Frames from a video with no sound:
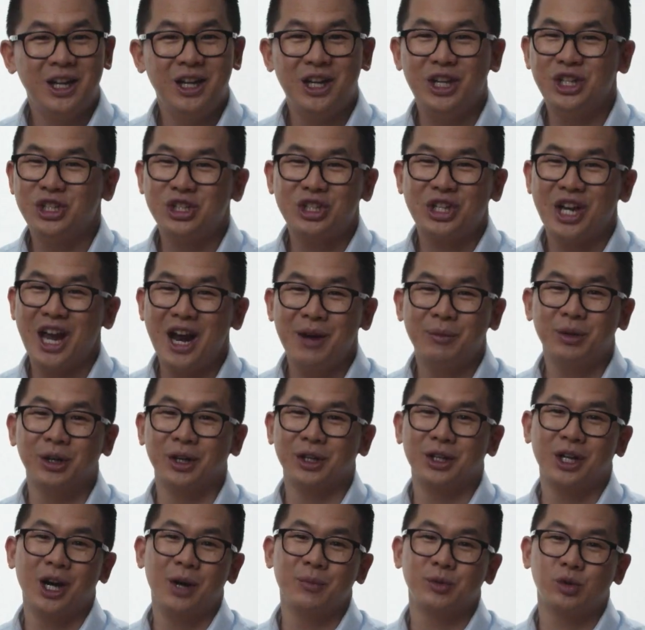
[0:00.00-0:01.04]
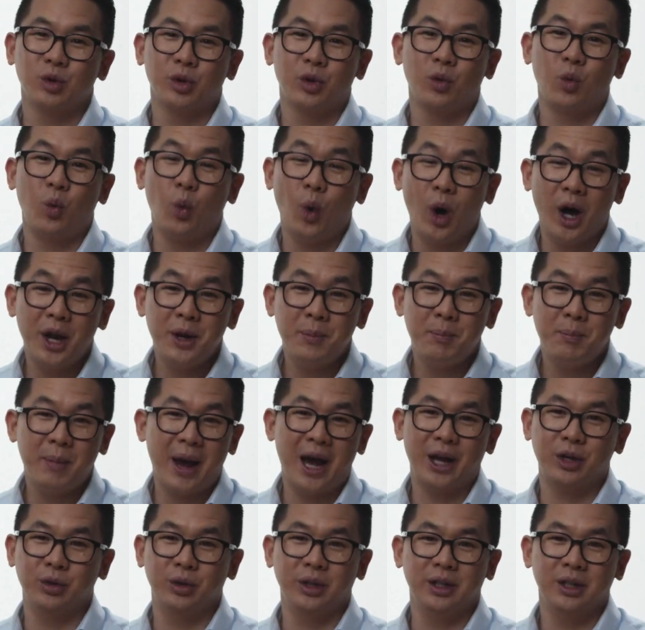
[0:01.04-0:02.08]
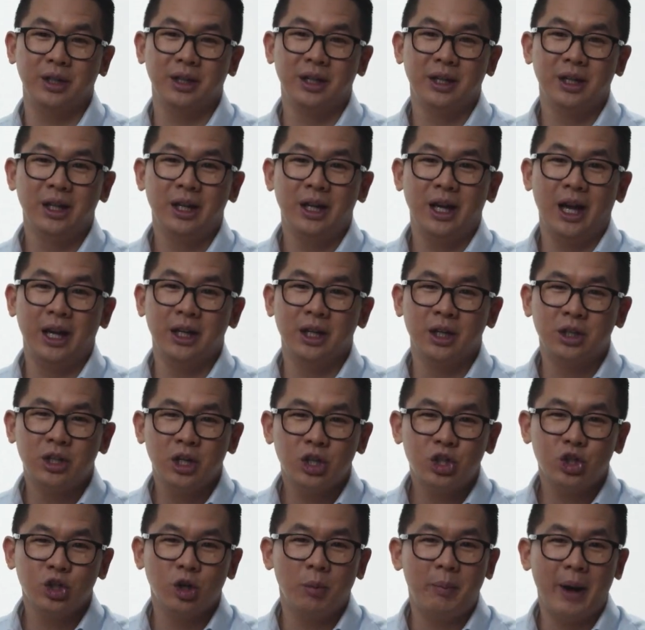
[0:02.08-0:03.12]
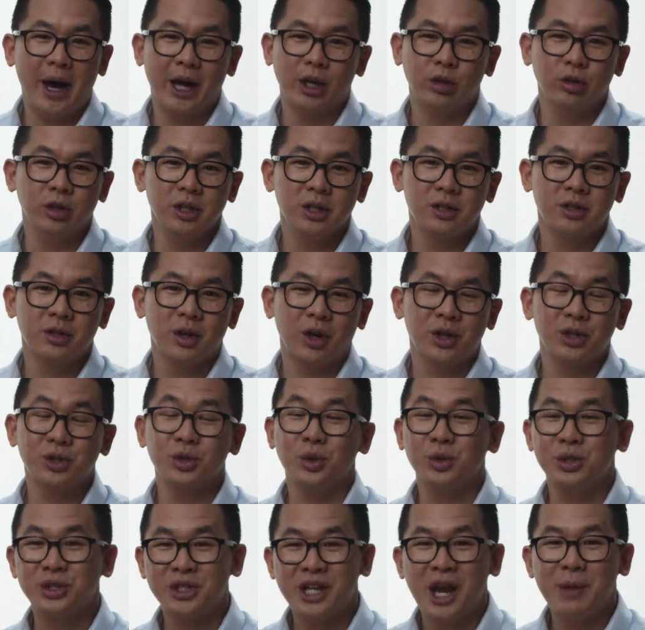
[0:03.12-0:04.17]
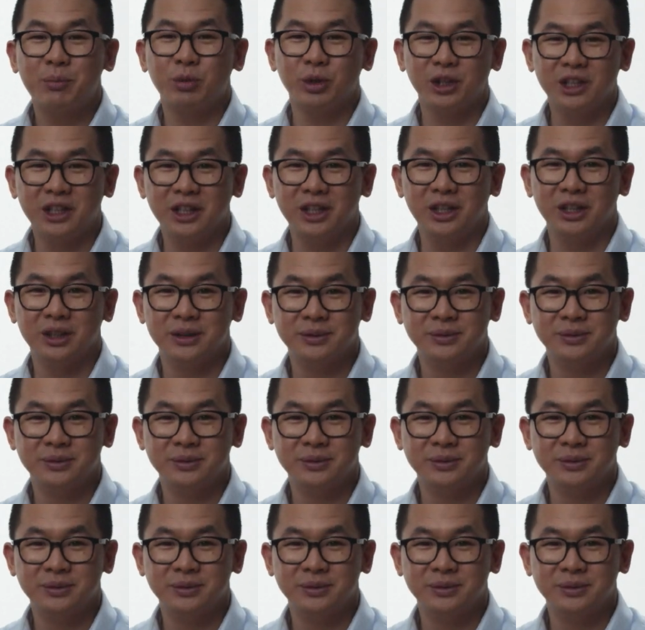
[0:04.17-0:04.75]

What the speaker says: Each camera comes with one battery, and additional batteries are sold separately.